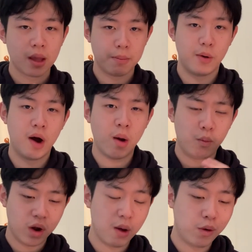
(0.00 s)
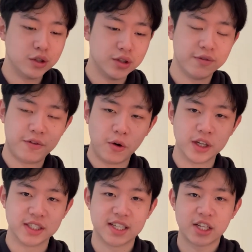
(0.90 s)
but uh, what i want you to
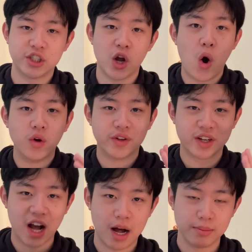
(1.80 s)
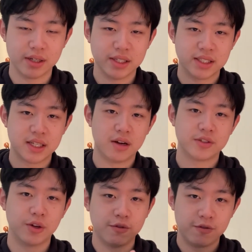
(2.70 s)
focus is actually on the gauntlet itself
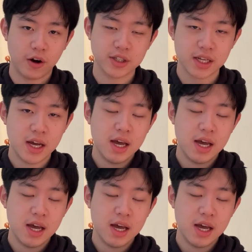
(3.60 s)
so first